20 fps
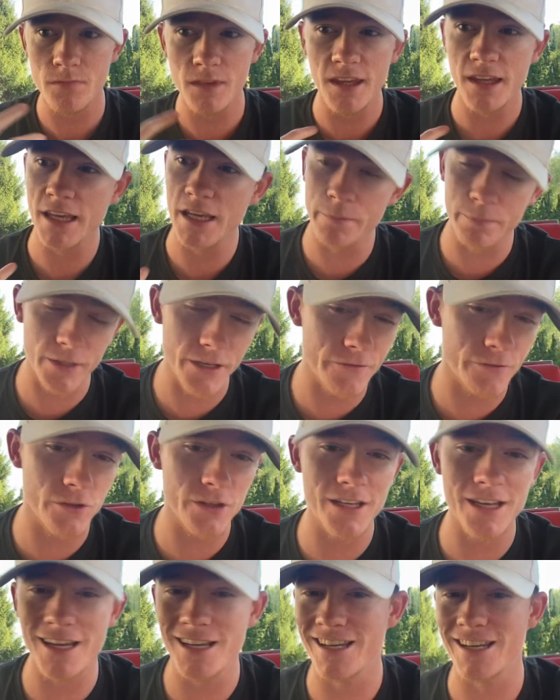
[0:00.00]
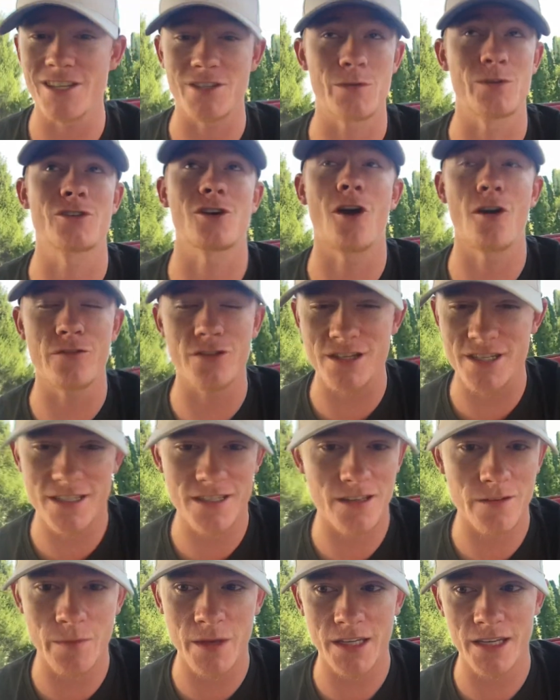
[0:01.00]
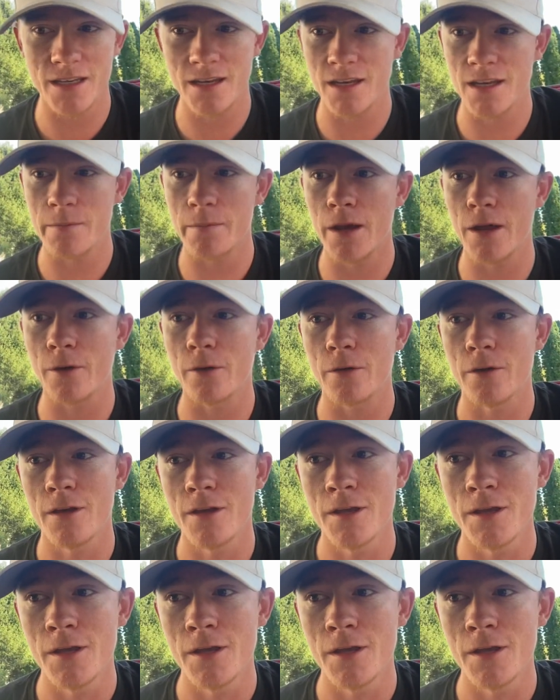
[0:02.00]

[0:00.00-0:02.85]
He played for the Yankees, which obviously didn't make it any better